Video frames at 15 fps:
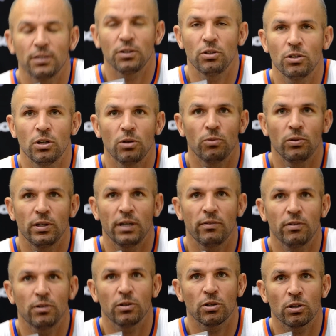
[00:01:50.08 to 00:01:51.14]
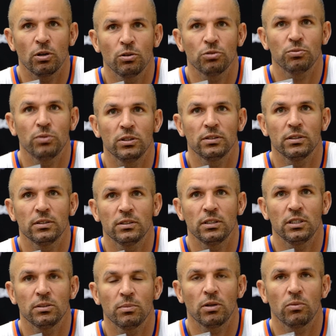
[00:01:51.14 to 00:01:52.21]
you know, whatever Coach Woodson
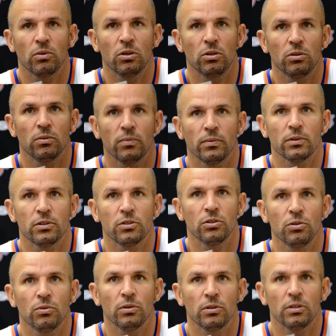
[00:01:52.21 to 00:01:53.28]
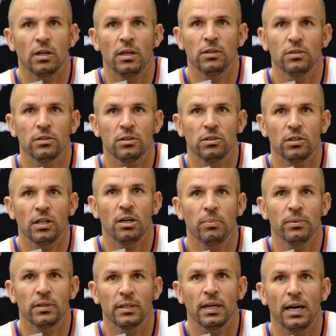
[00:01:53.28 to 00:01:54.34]
sees my role, to
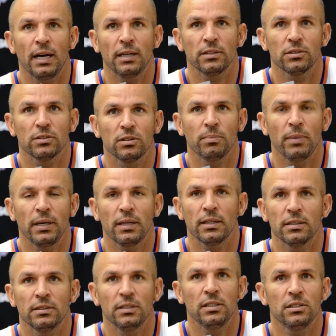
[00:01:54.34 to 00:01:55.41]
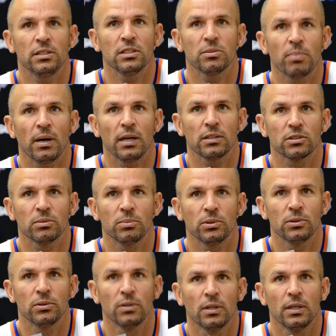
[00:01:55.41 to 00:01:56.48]
helping the guys to make it as easy as possible
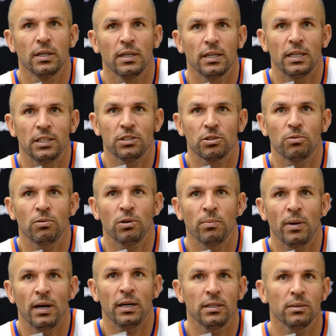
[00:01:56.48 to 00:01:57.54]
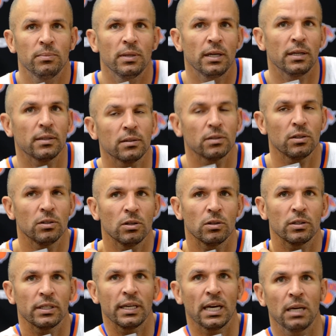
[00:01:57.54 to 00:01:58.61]
and to remind them that, you
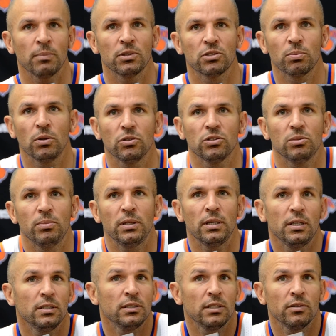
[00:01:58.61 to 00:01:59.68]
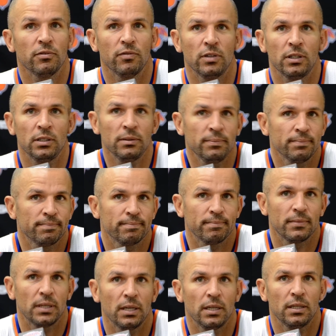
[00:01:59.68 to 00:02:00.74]
know, the game is supposed to be easy and fun
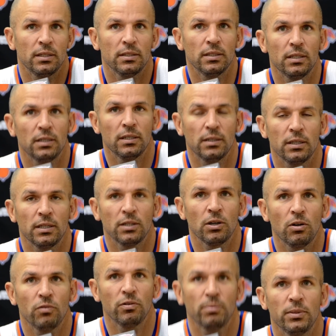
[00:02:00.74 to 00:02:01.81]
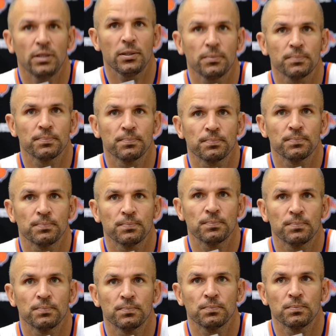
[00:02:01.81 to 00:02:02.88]
and go from there.